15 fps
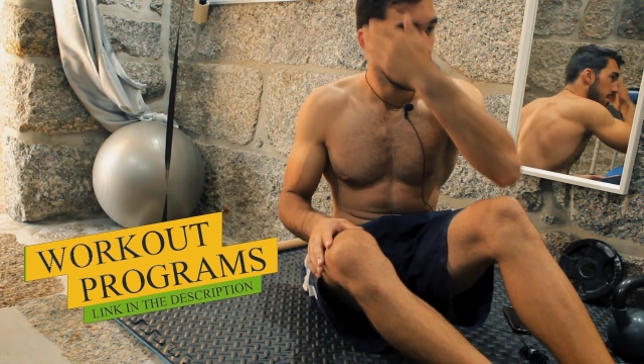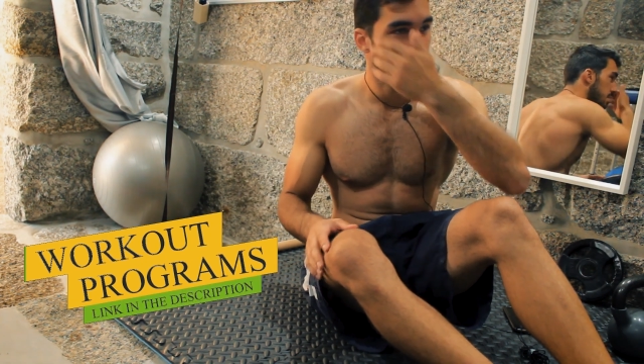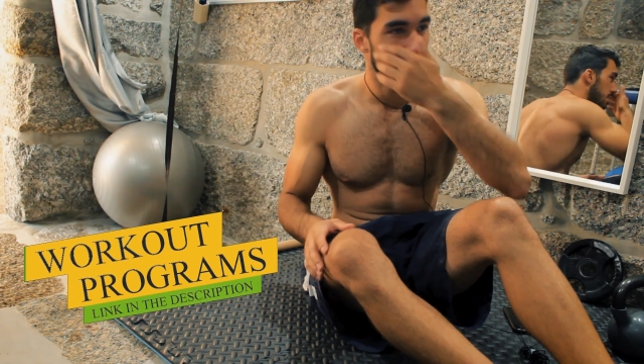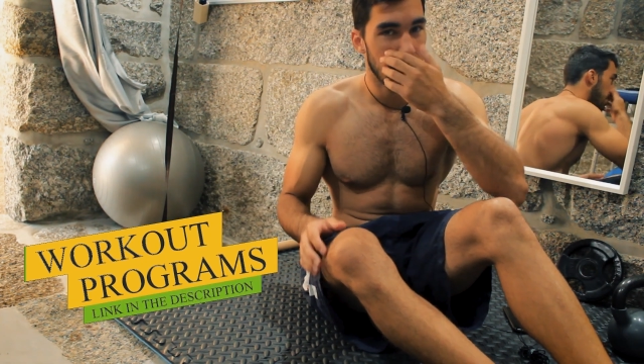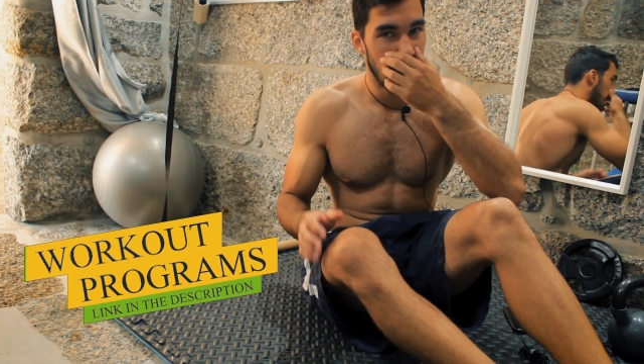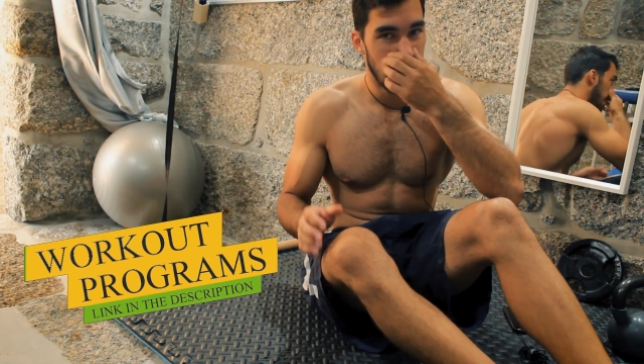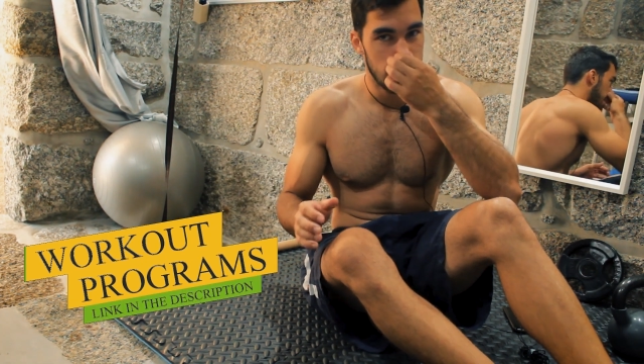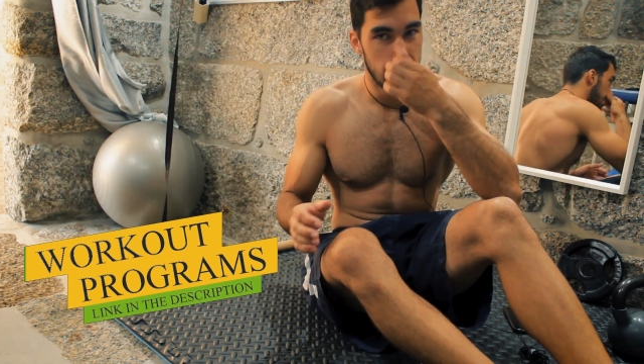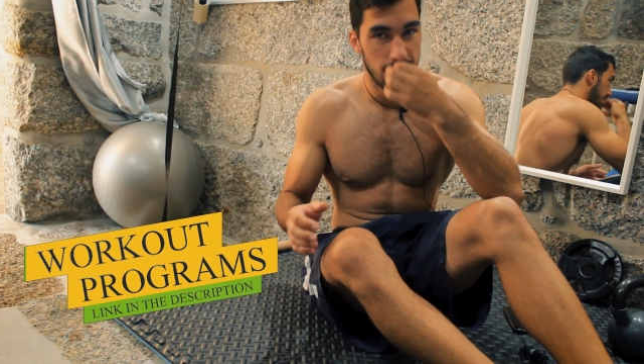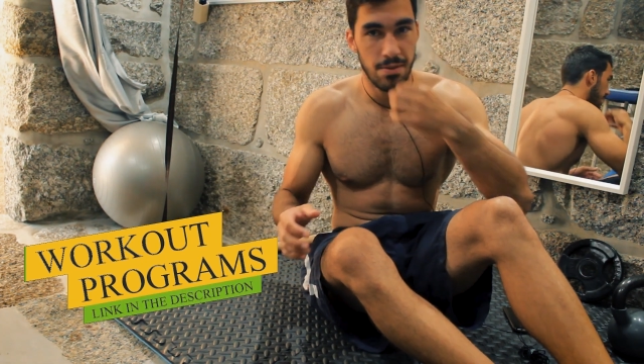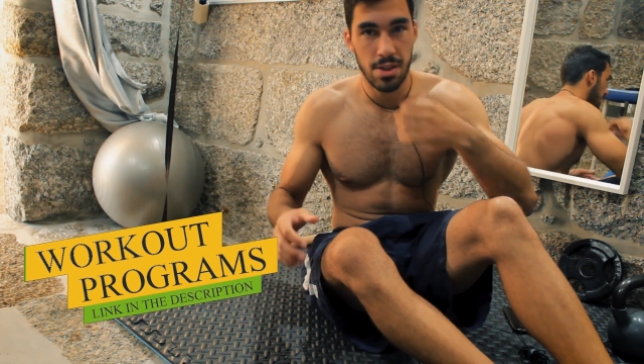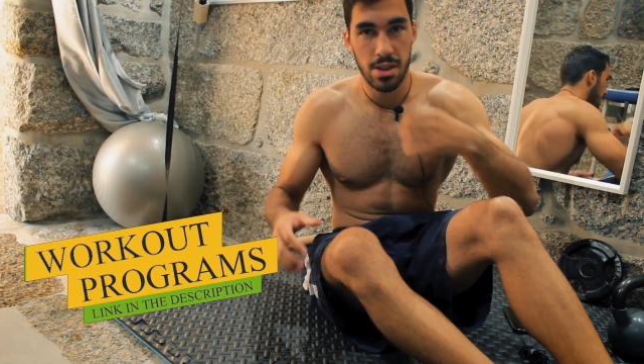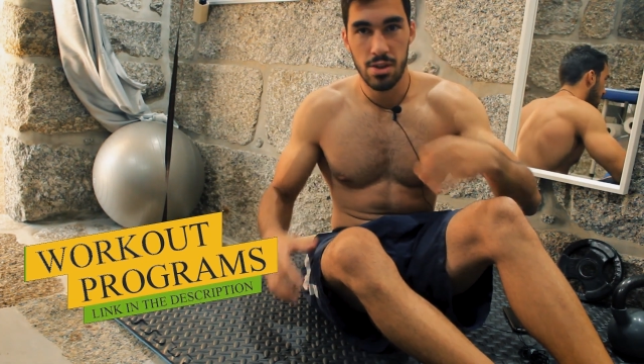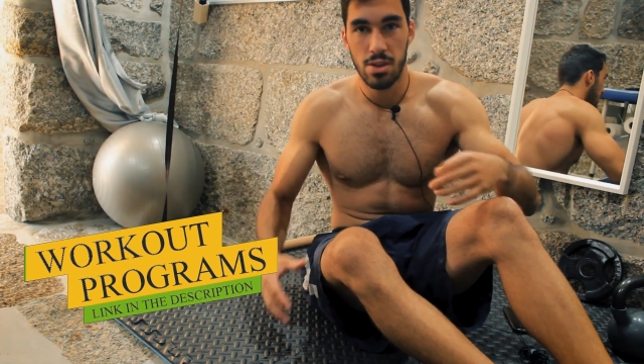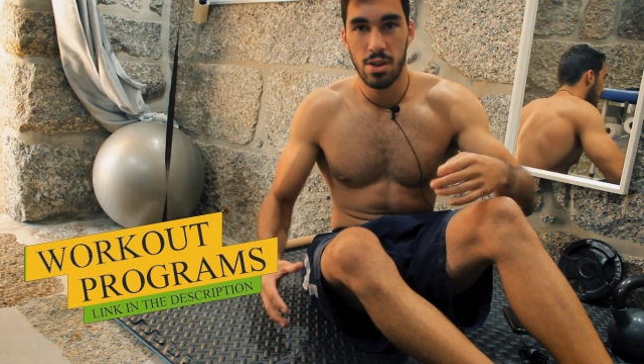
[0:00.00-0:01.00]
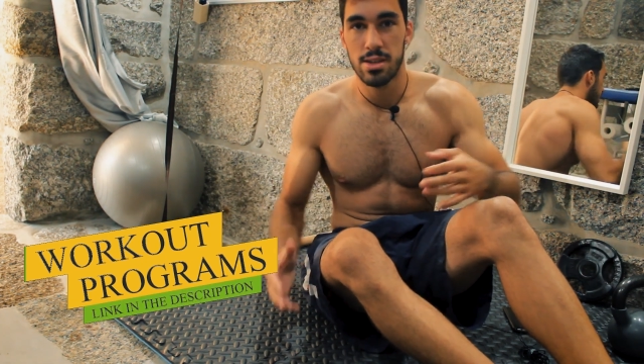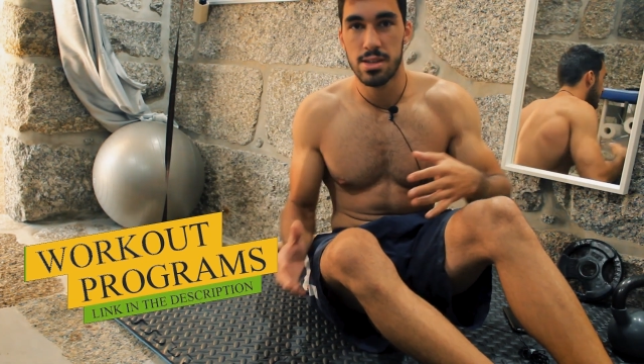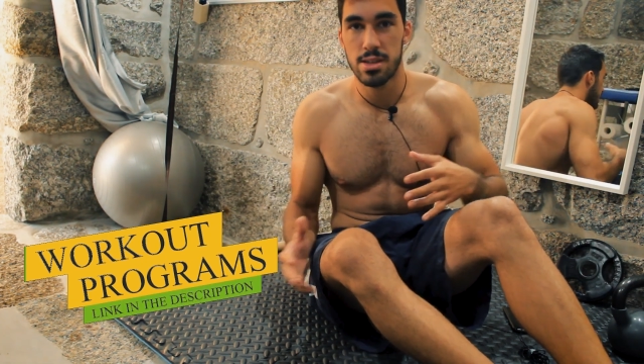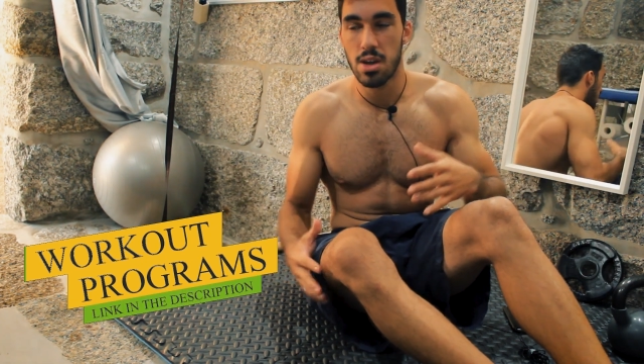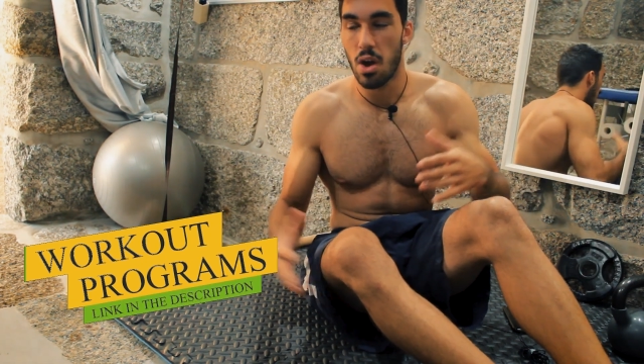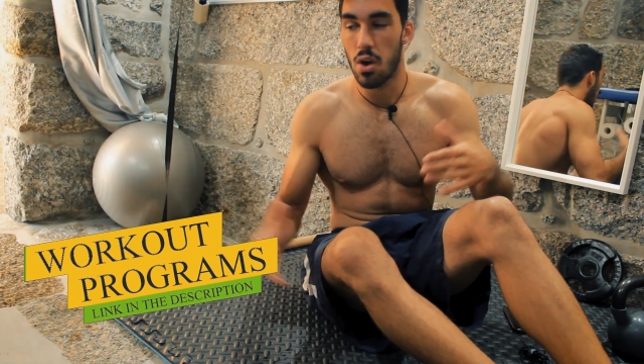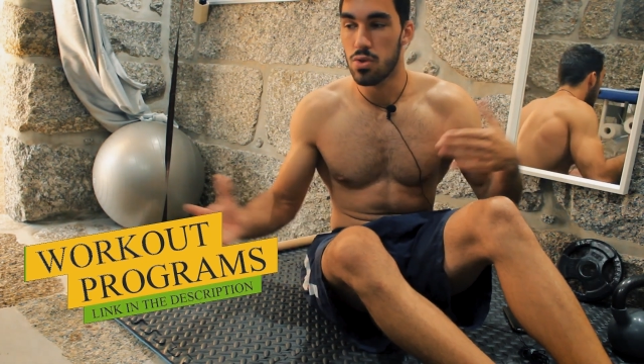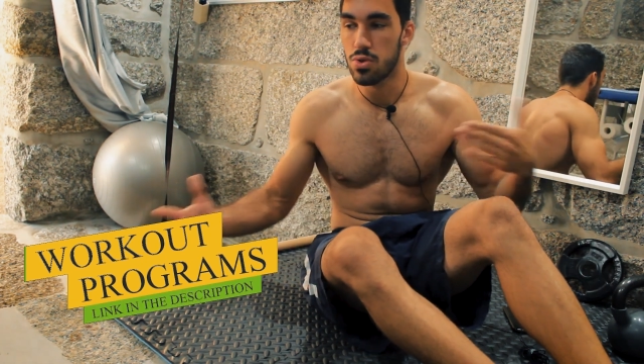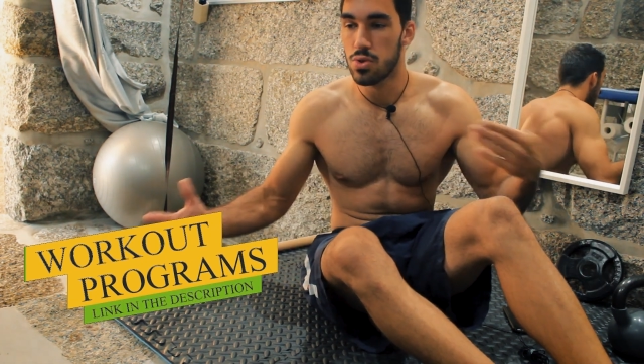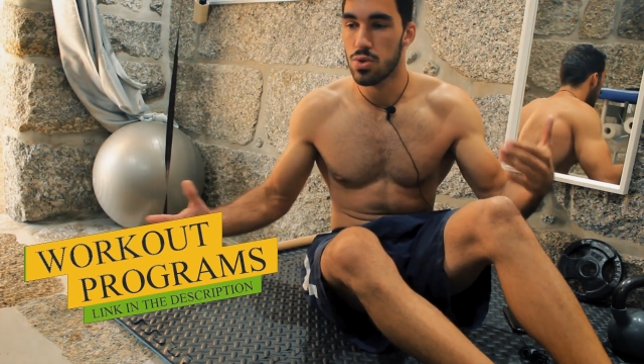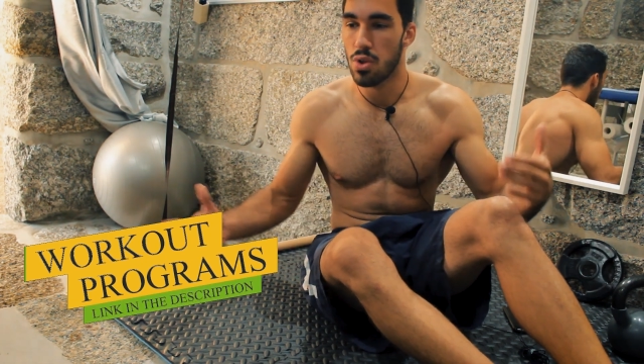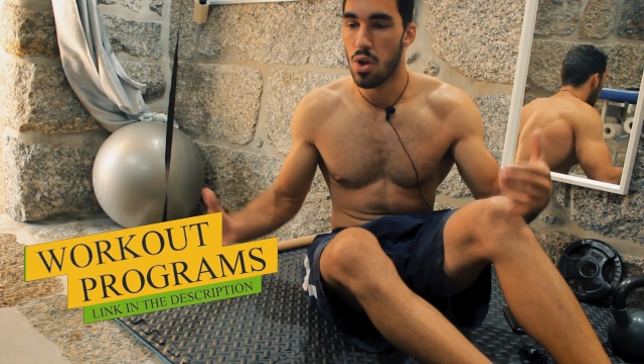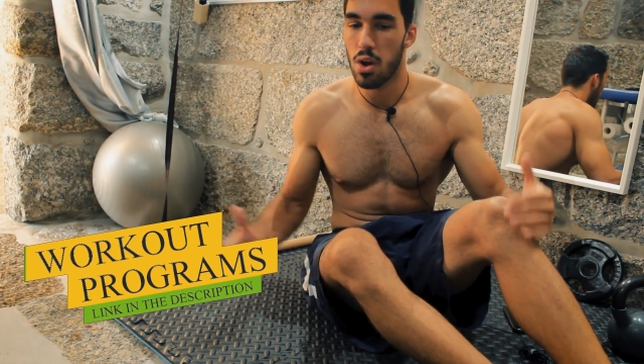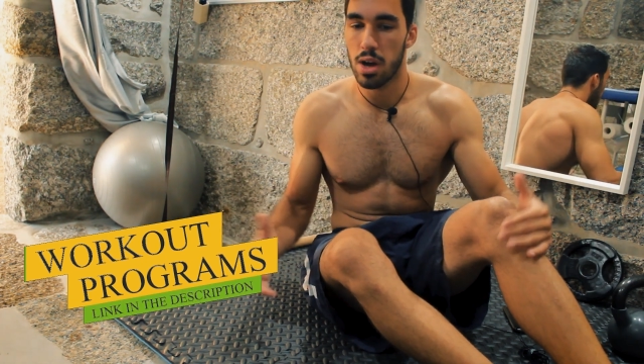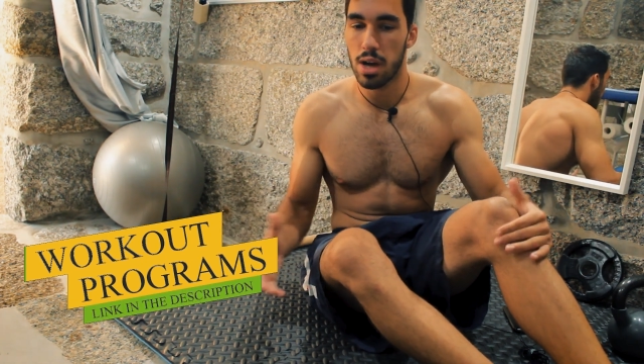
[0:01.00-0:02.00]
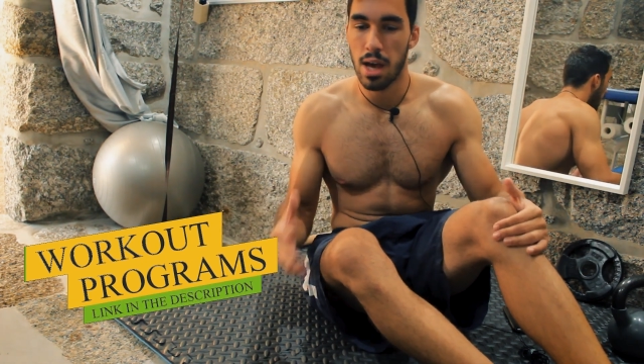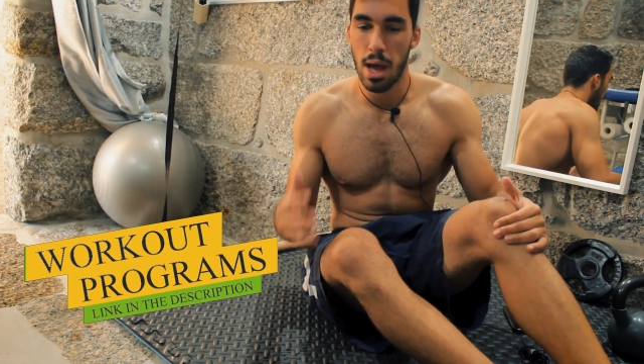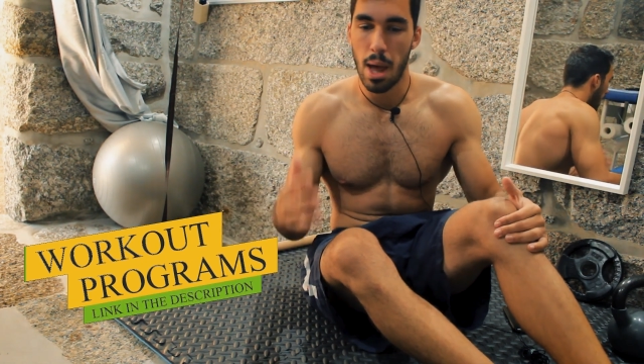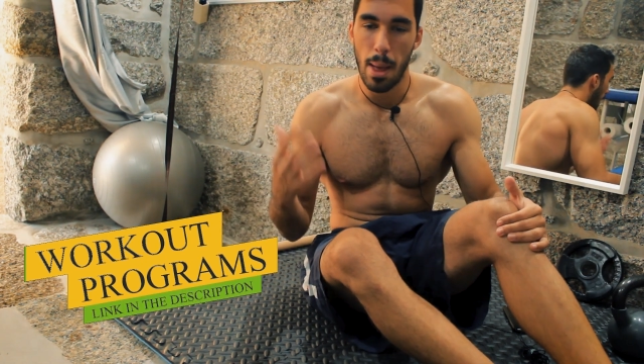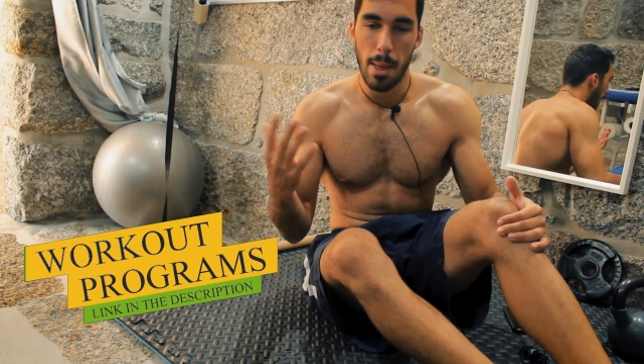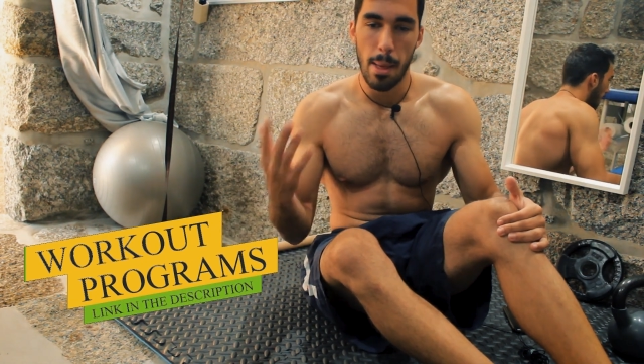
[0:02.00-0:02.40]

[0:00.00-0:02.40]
so that the video don't go too long.